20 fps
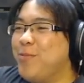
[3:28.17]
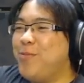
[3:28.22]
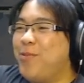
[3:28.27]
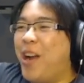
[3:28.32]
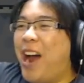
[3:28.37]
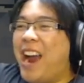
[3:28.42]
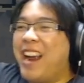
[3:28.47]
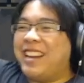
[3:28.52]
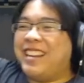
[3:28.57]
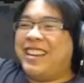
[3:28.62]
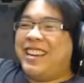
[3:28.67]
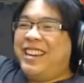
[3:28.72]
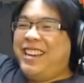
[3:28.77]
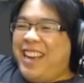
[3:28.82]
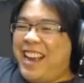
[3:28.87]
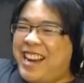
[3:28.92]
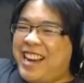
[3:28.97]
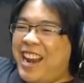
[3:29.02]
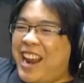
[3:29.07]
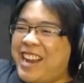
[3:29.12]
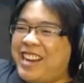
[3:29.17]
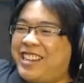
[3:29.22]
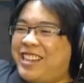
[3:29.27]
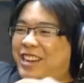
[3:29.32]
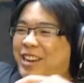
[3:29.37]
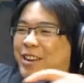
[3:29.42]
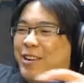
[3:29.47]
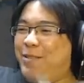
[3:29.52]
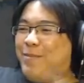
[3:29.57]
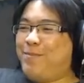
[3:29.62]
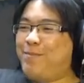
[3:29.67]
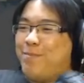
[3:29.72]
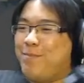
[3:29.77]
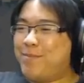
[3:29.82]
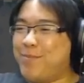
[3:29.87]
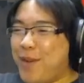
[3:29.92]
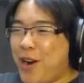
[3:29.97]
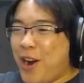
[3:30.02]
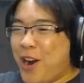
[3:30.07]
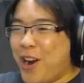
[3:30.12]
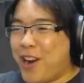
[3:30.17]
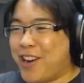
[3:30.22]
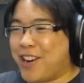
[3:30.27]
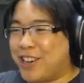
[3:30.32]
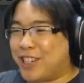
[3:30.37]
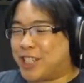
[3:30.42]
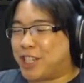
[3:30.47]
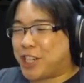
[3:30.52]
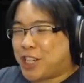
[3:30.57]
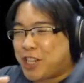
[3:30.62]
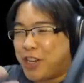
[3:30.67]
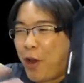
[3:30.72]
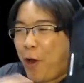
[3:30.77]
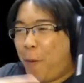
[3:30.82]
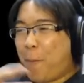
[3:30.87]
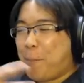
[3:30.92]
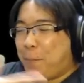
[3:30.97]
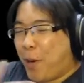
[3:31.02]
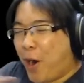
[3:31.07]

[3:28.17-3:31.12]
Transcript: Right, it like merged so